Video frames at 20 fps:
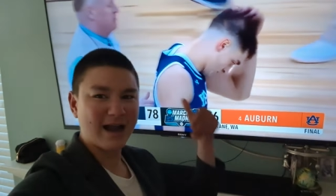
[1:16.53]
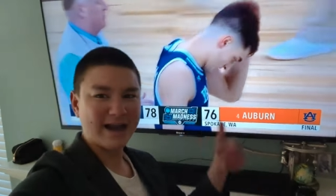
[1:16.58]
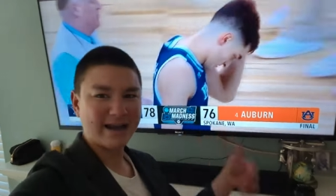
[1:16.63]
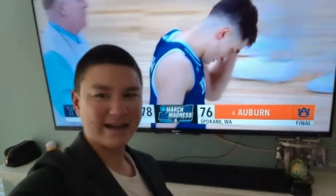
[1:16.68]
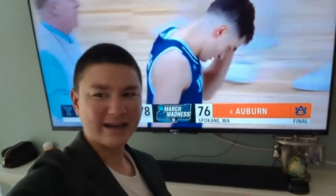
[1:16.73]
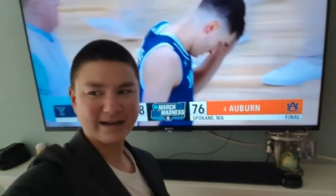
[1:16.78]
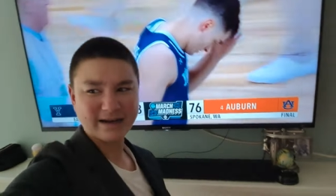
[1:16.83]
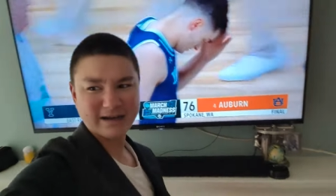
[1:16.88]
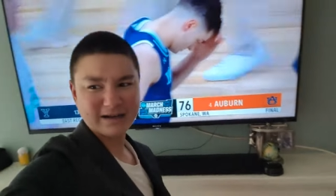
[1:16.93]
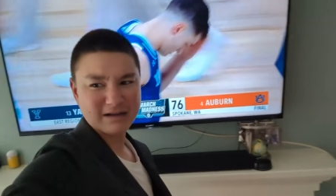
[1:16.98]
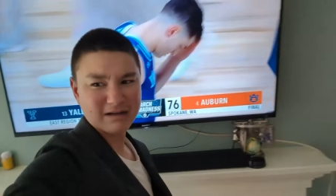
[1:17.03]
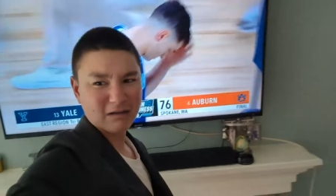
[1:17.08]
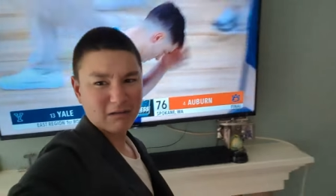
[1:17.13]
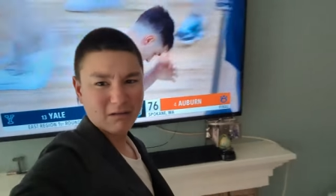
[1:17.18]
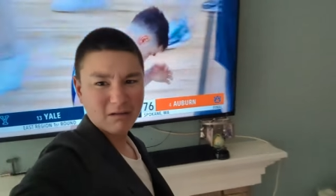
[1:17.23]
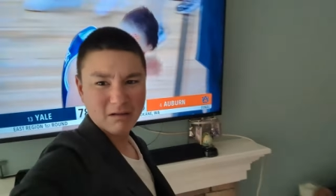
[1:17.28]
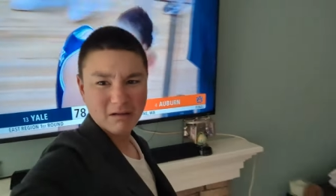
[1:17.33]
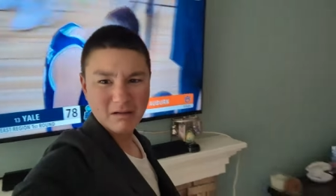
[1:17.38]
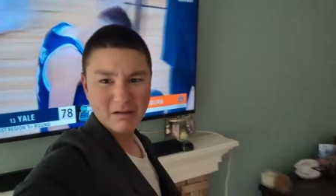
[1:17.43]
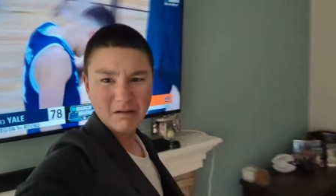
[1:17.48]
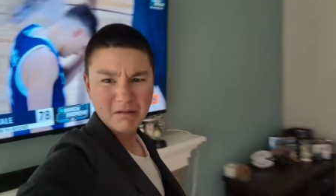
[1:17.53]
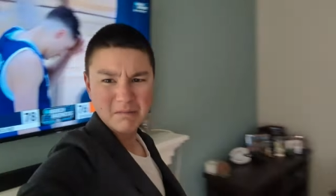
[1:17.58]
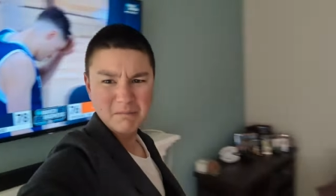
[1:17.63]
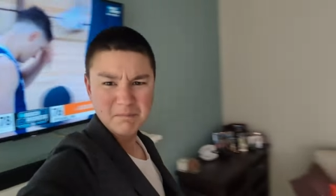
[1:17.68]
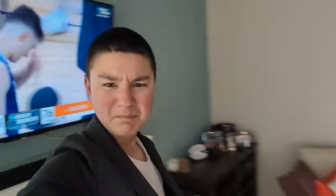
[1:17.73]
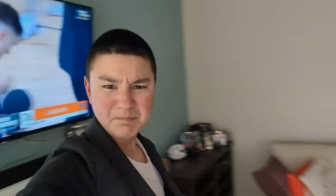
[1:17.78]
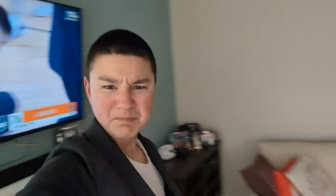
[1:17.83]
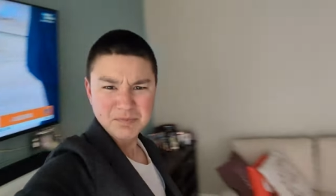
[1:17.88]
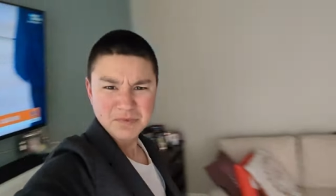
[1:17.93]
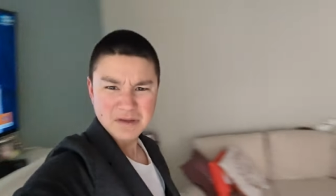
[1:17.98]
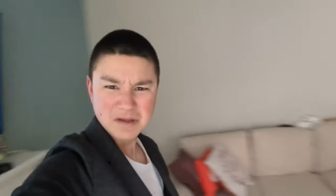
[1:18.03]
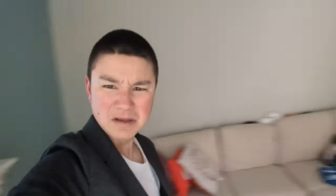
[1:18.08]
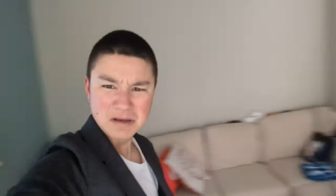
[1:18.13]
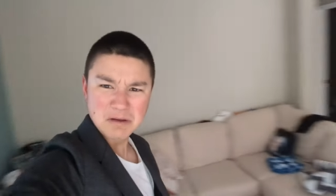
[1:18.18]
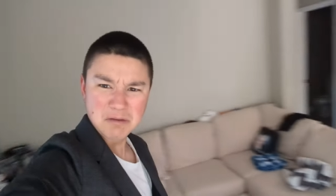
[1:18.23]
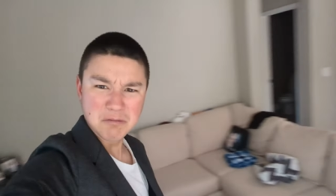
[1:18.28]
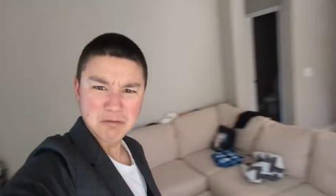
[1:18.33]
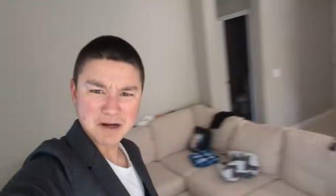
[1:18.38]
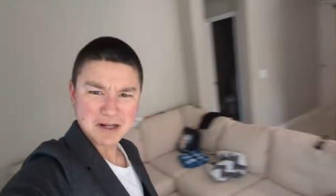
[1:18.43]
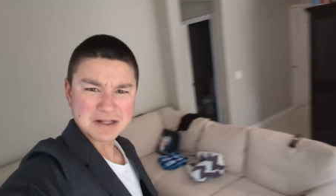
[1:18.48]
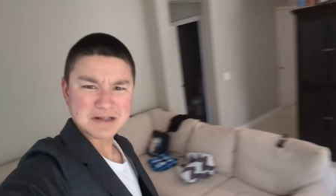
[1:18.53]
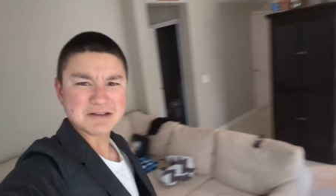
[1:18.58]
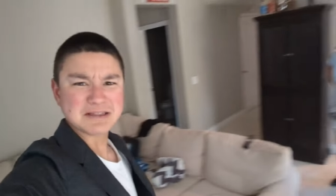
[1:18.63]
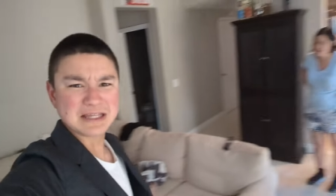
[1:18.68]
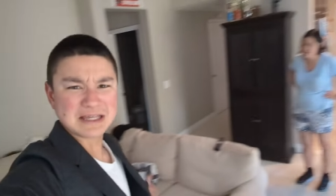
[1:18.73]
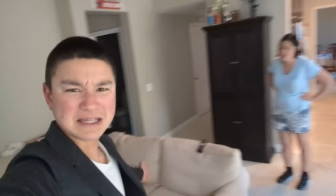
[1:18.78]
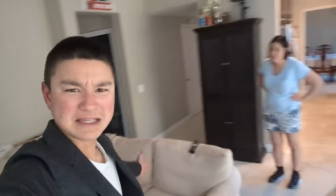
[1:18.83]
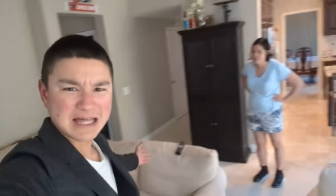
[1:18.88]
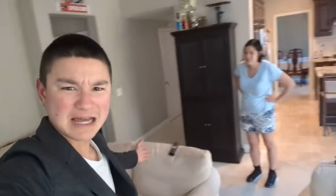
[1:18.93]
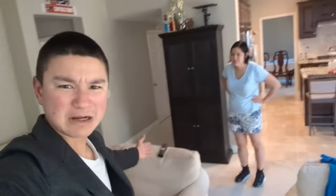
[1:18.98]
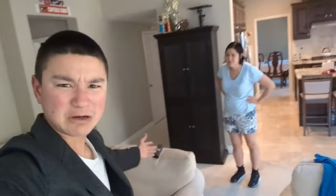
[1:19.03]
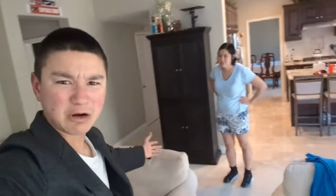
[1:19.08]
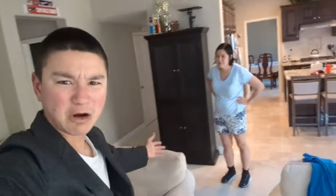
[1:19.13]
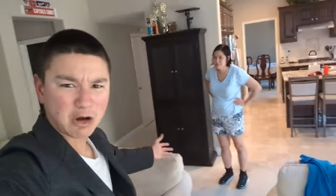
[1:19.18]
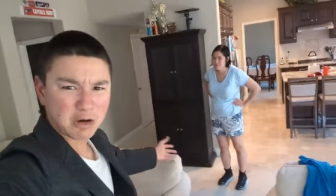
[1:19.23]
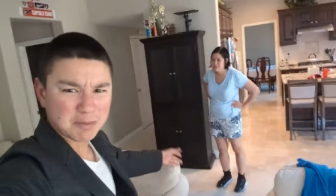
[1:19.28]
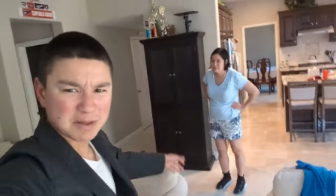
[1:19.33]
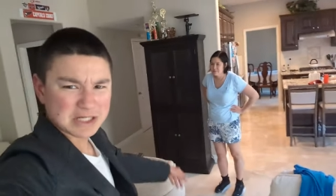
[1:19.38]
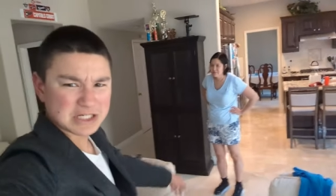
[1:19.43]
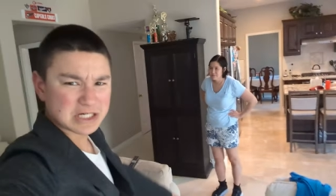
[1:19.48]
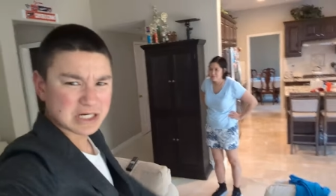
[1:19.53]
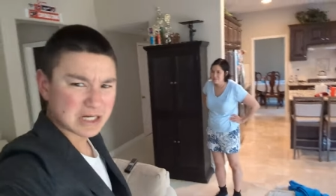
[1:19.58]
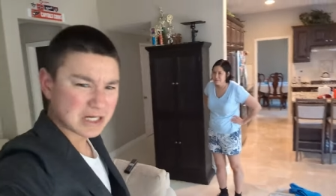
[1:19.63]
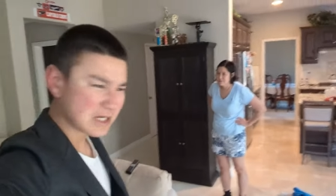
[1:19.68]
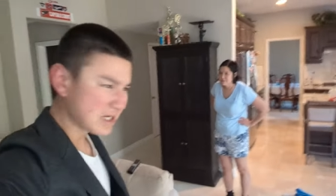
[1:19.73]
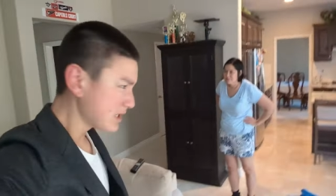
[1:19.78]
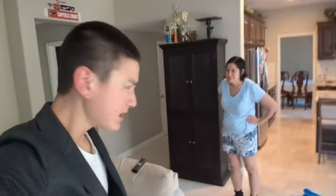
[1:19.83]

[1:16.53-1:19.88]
guy needed to do. What did you think of that garbage?